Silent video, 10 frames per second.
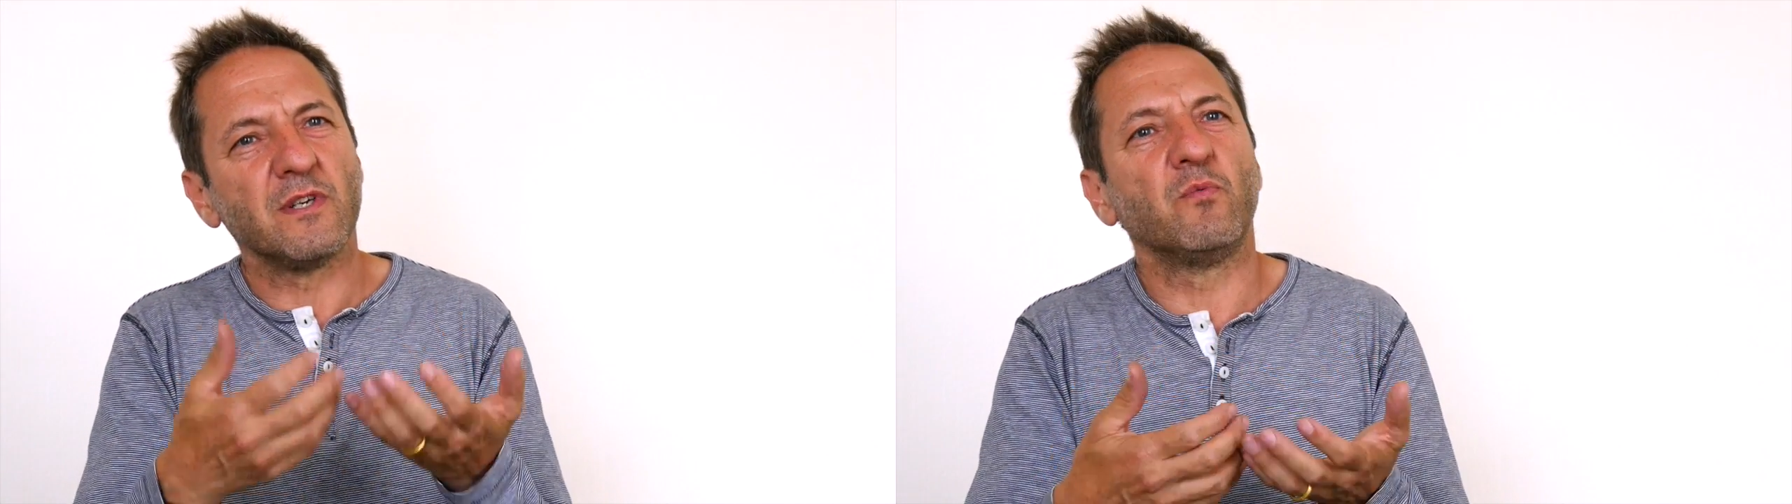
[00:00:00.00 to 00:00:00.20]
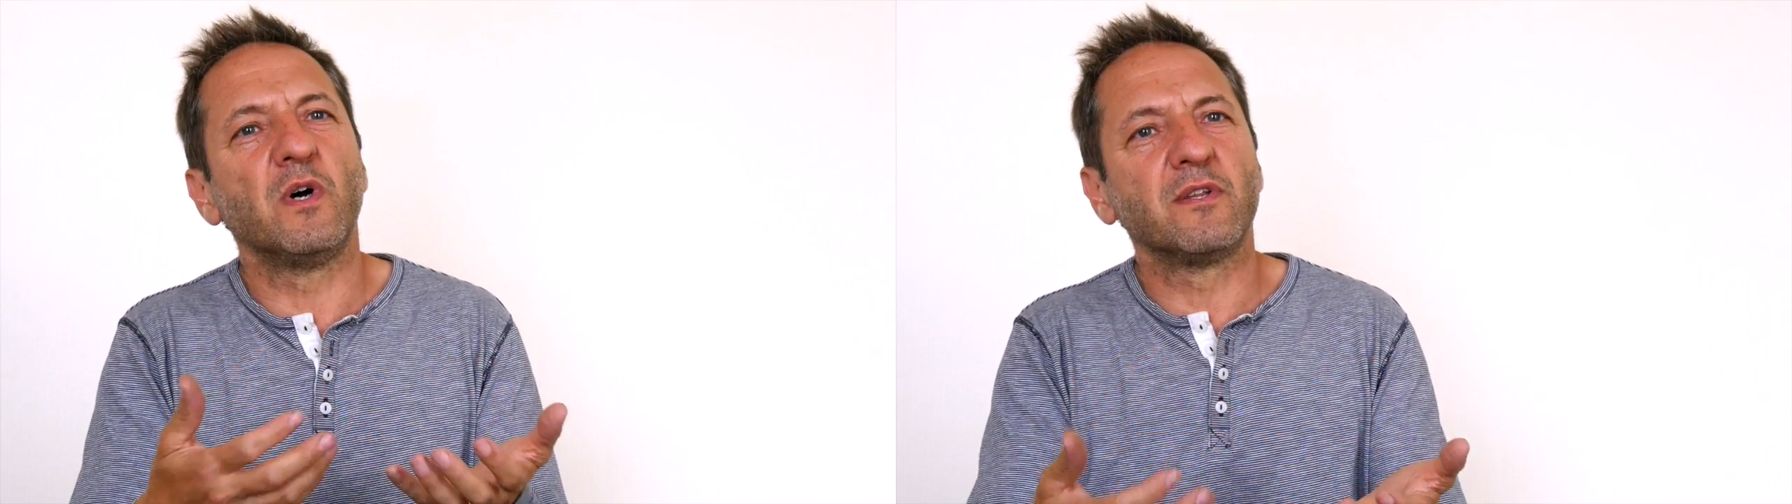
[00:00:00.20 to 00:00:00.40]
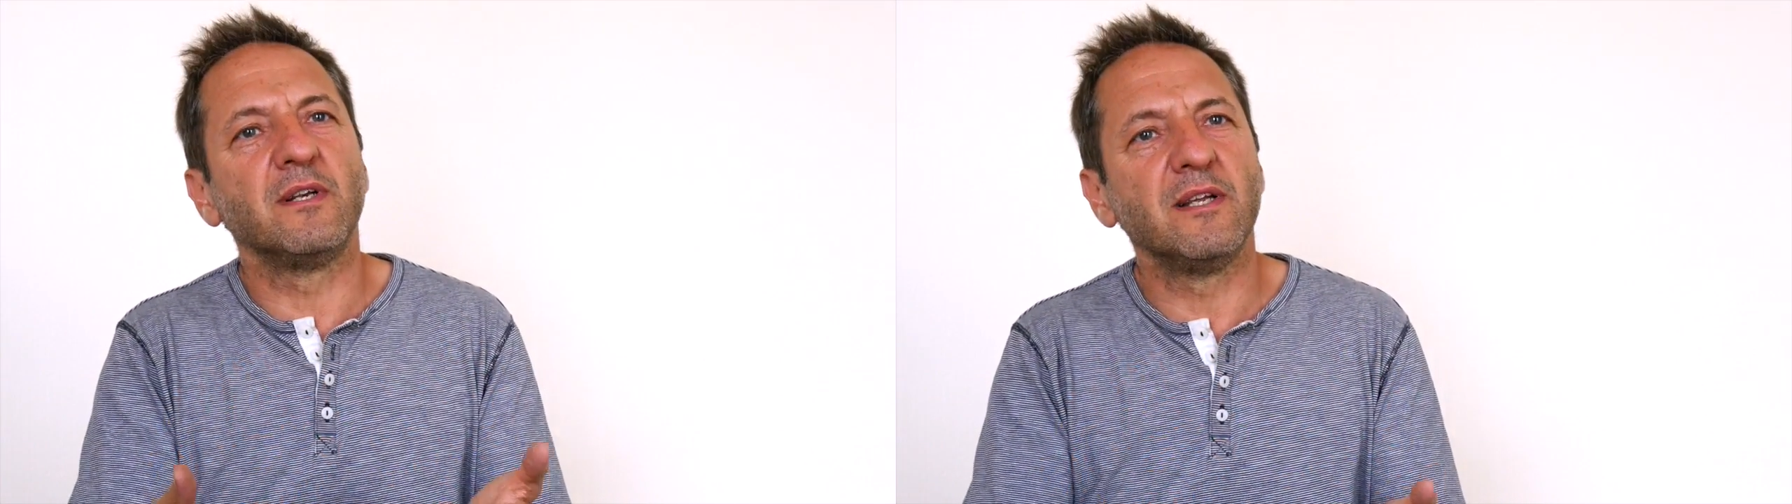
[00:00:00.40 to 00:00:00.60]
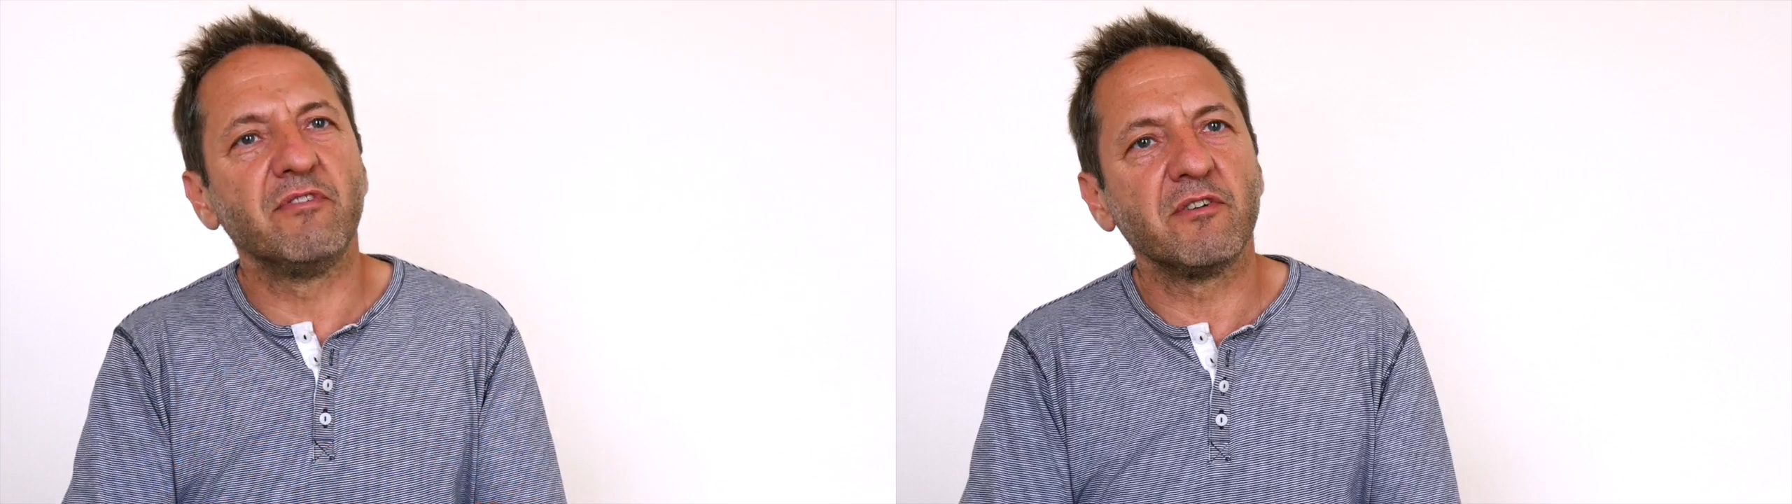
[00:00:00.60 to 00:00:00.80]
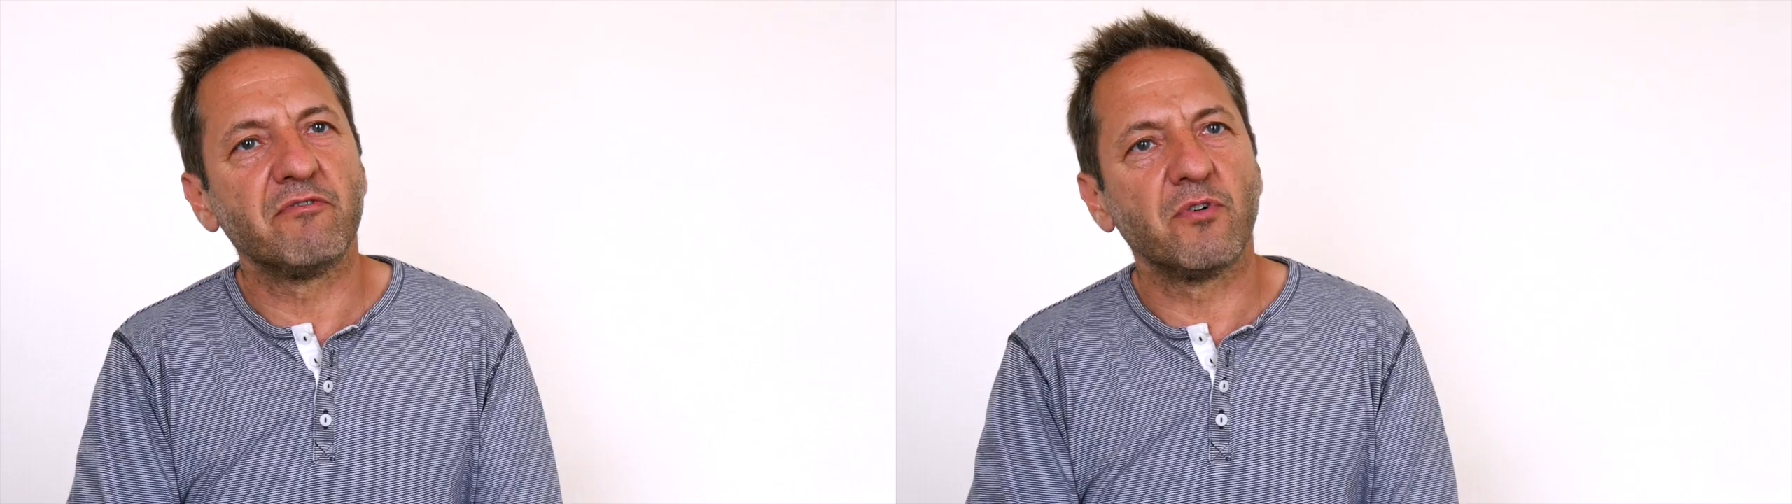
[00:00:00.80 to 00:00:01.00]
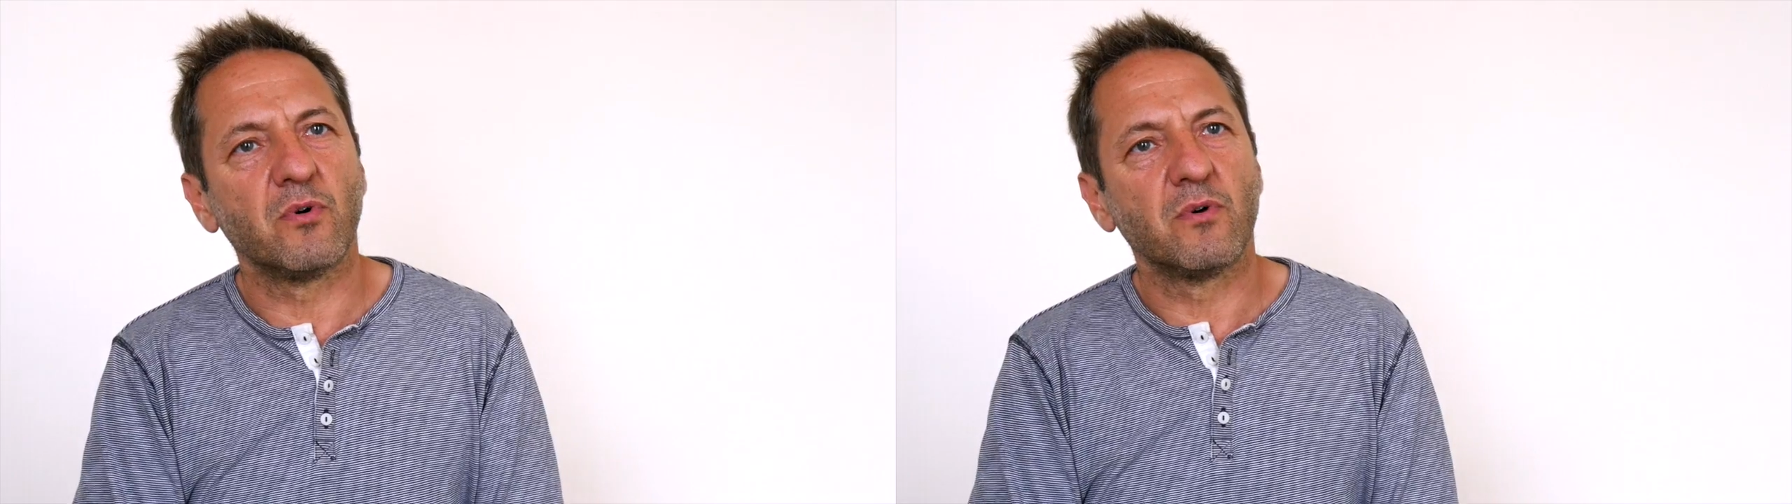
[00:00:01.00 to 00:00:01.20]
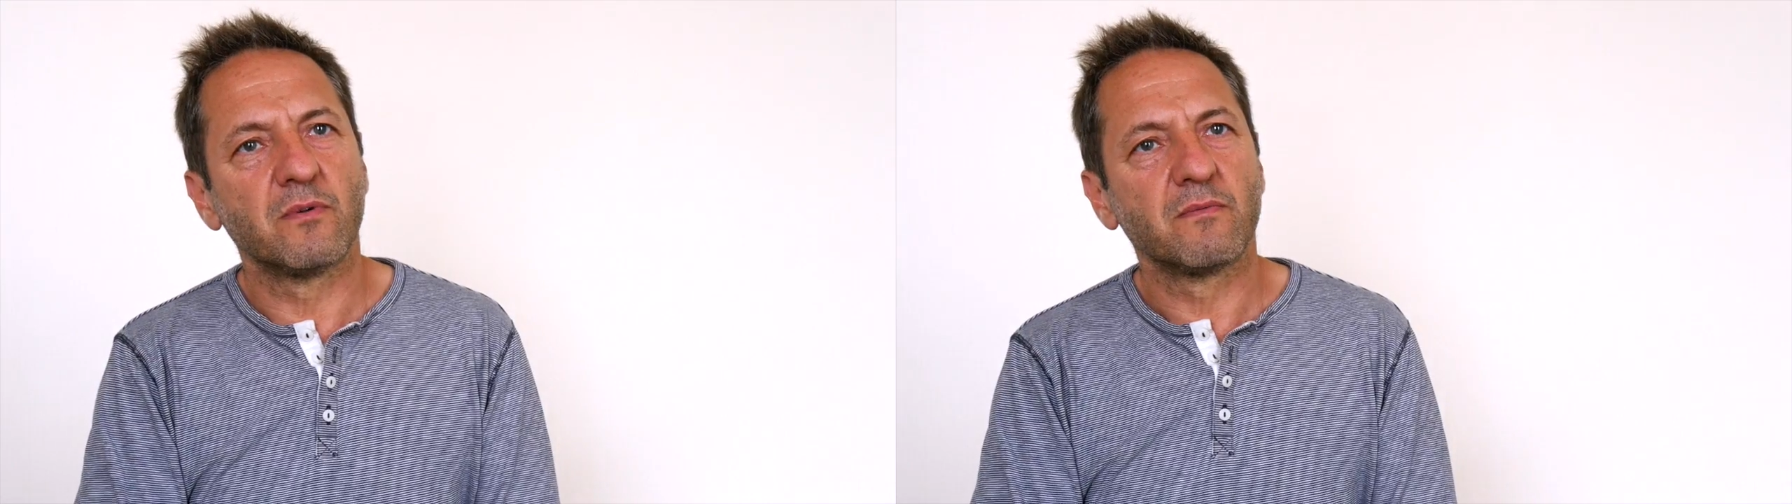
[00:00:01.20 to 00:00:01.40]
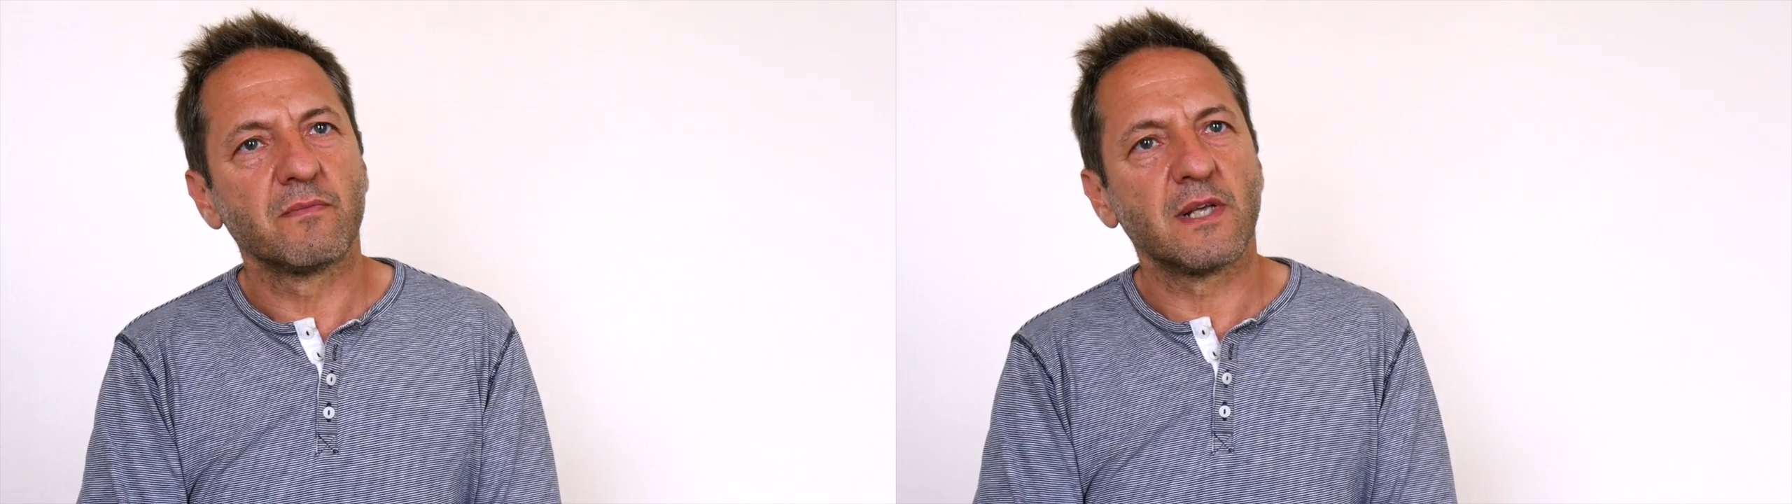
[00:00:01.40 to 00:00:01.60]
it worth living for,